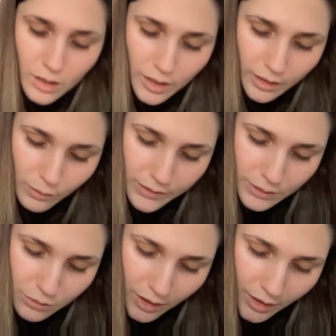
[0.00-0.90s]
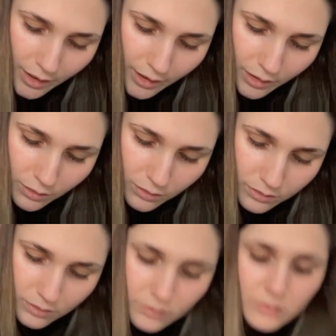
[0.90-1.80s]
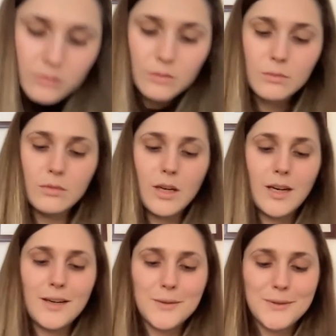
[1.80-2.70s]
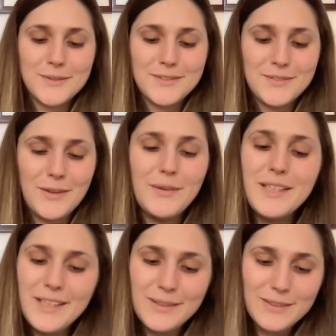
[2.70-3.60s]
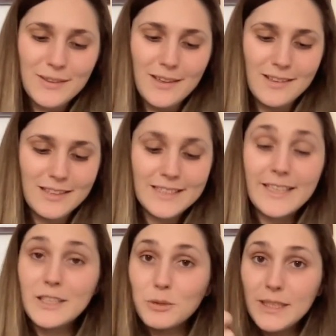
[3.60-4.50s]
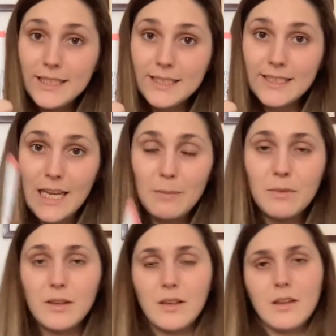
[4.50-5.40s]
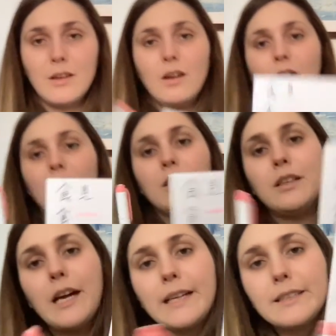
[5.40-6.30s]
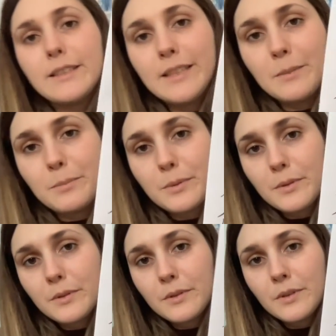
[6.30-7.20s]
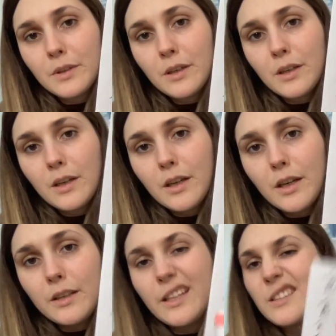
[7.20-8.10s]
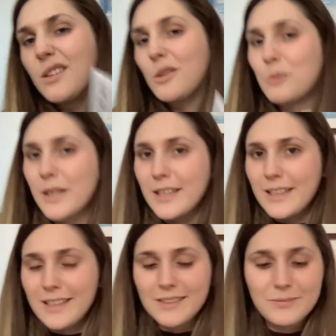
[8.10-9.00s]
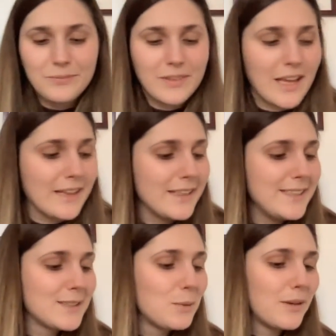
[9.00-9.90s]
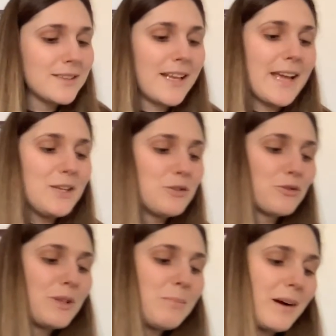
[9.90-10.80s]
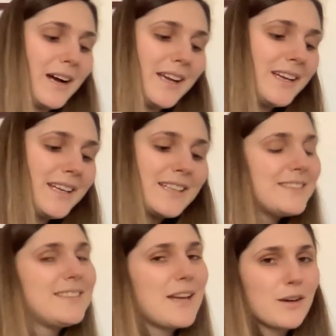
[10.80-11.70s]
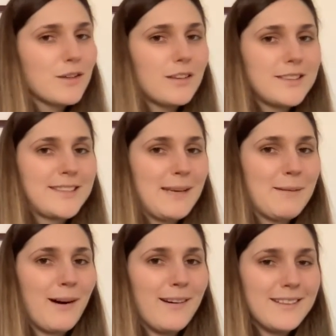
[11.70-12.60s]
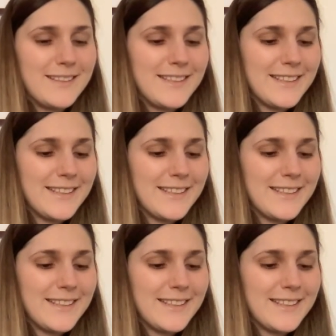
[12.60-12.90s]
And let's try it out. Wow, very cute color. It's actually the same color as the tip. That's not really, at least the ones that I usually buy, they are not the same color.